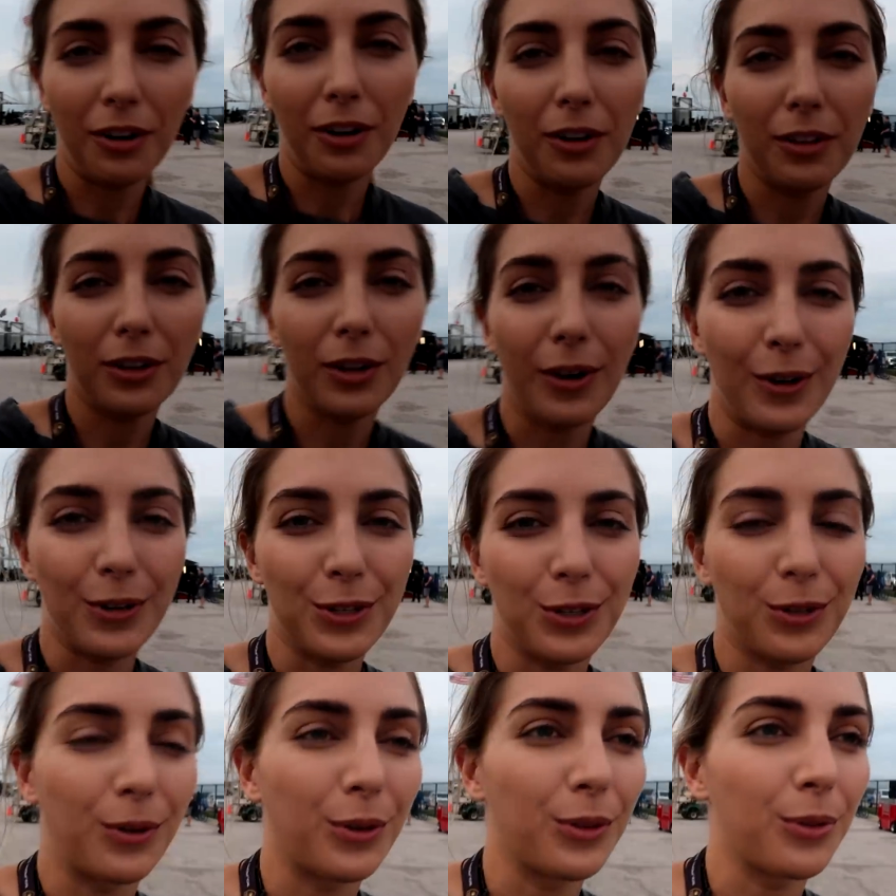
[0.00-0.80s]
All the
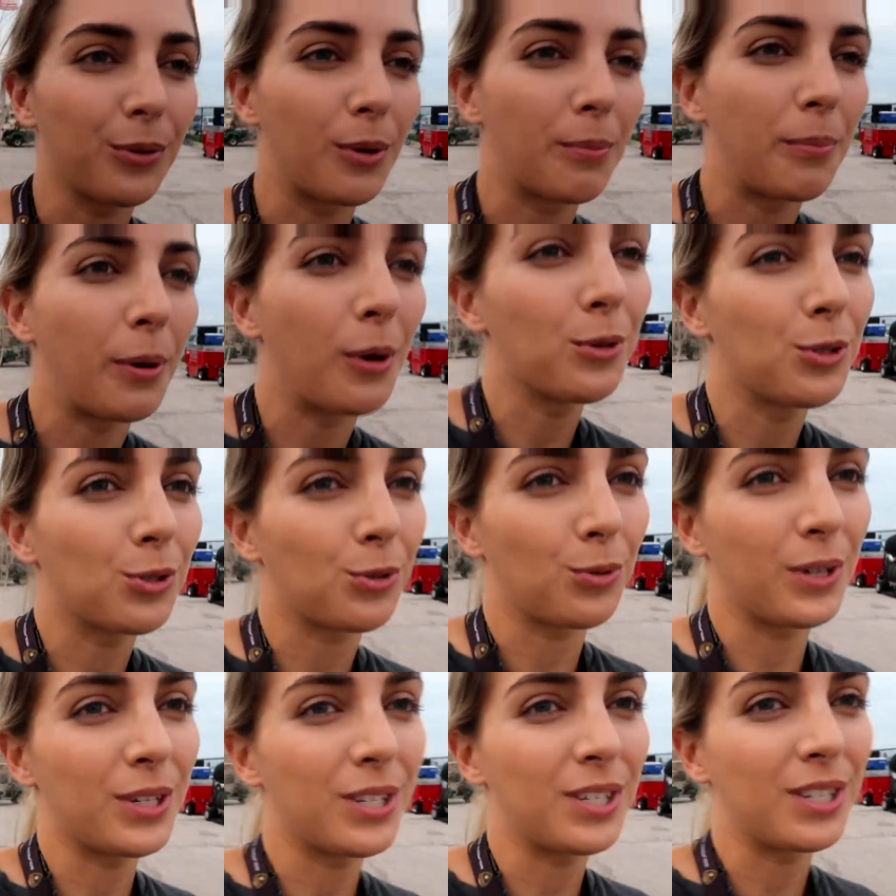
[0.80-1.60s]
cars are going through a
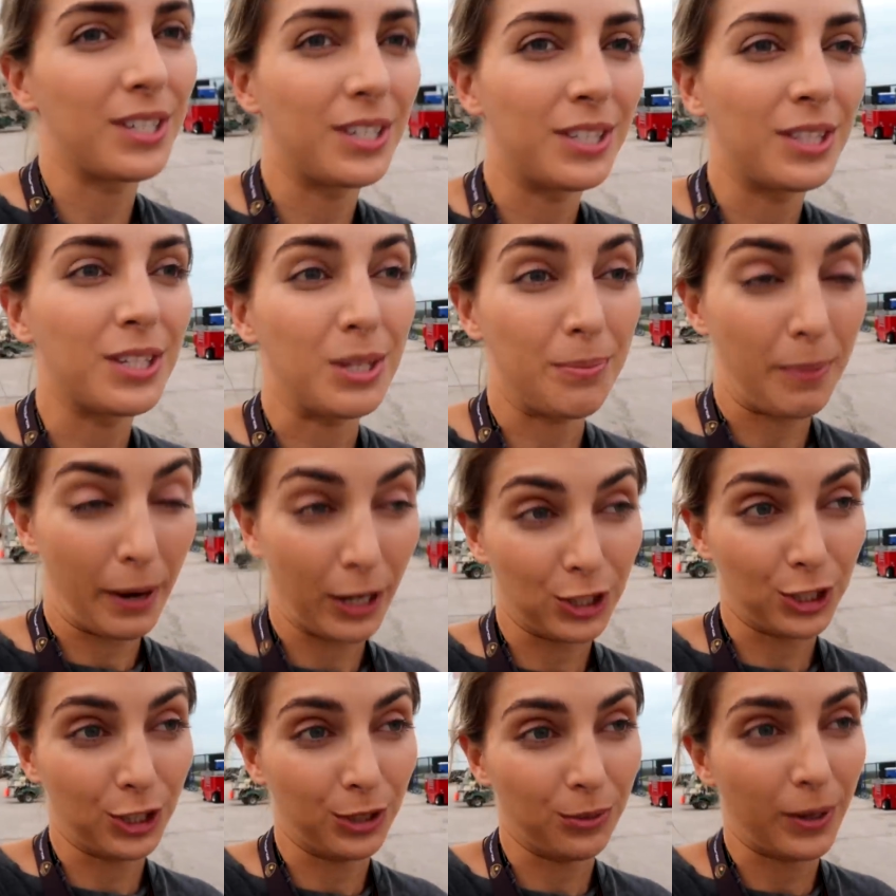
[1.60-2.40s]
post-race
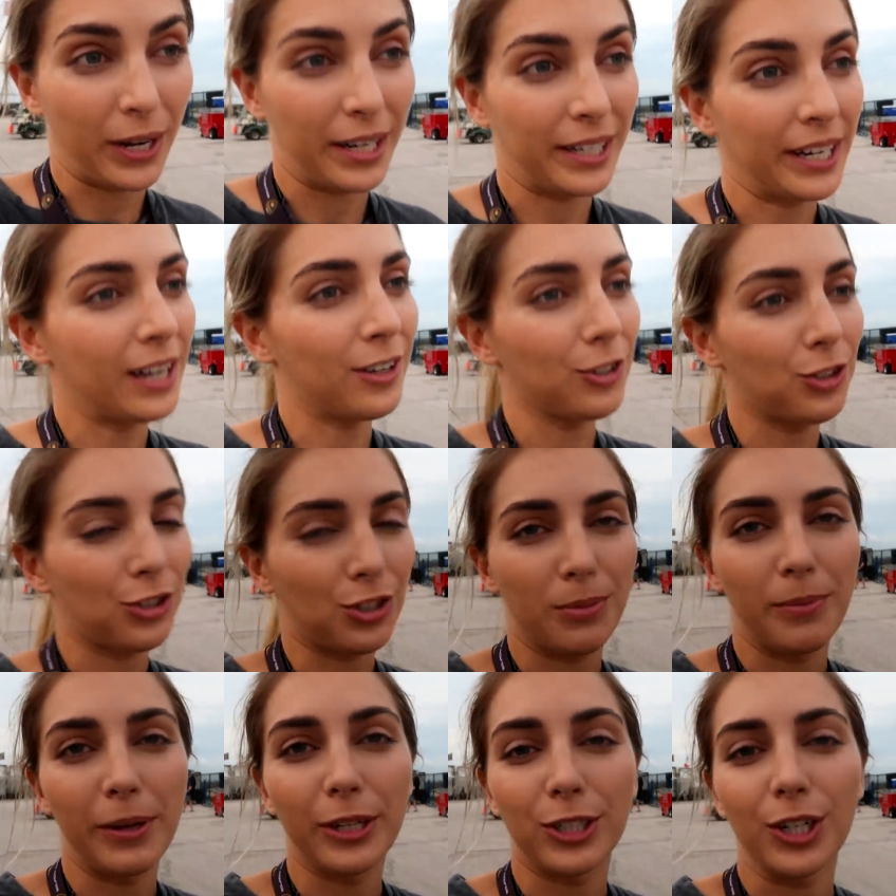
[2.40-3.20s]
inspection right now
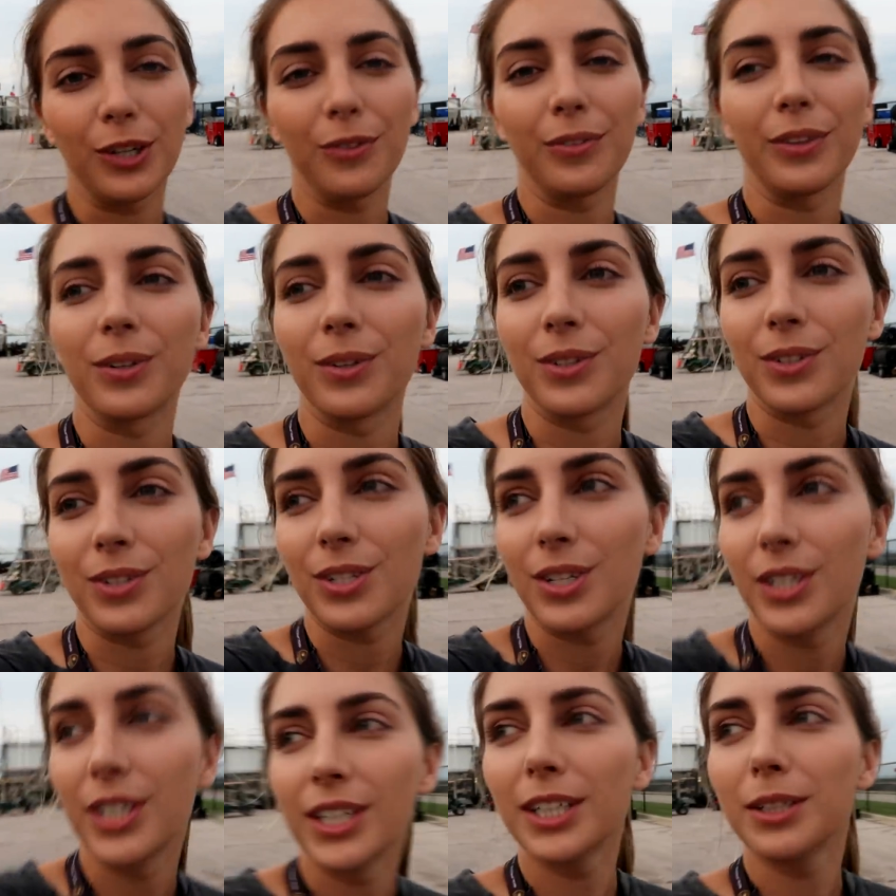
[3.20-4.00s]
just to make sure everything
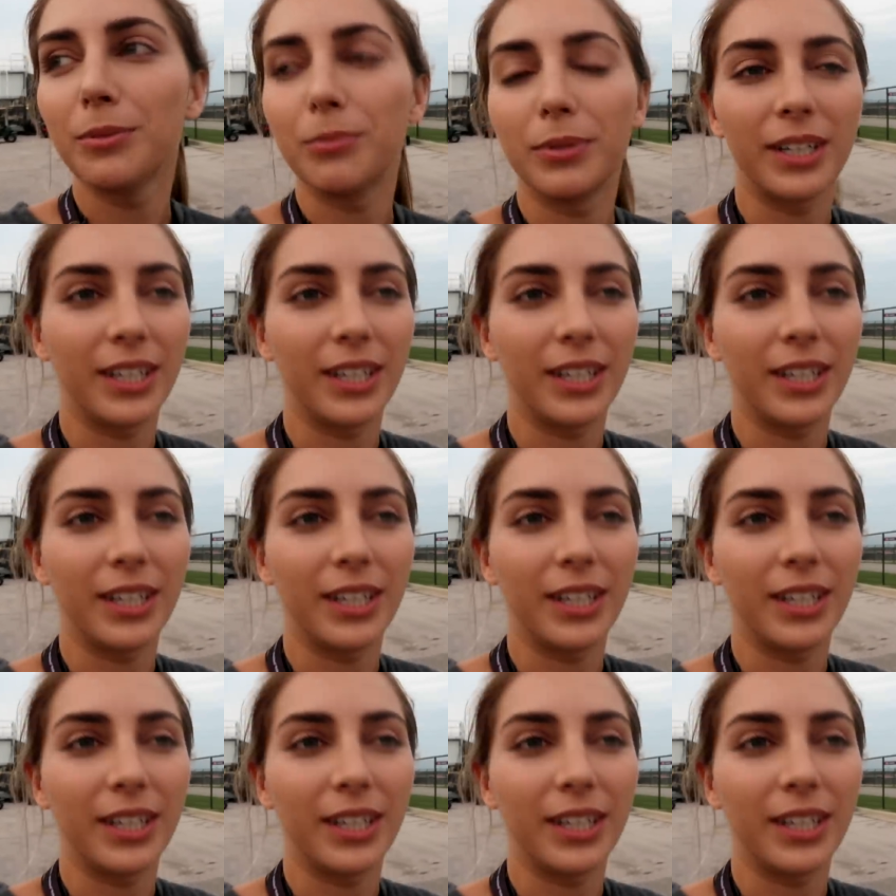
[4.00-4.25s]
was good.